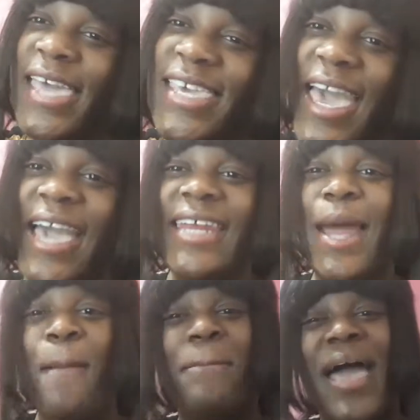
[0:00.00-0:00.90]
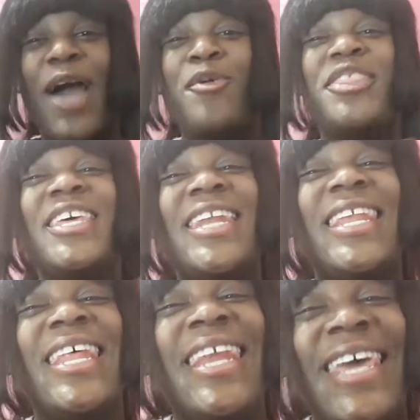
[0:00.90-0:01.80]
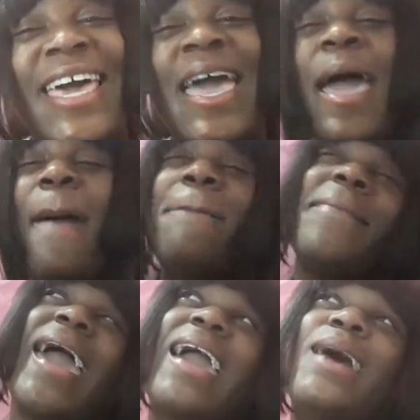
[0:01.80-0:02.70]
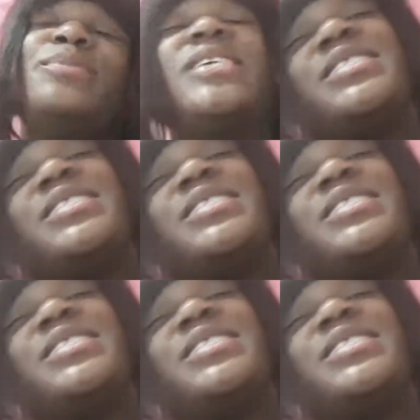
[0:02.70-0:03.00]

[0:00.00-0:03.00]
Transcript: Yeah, and I'm back with another lit makeup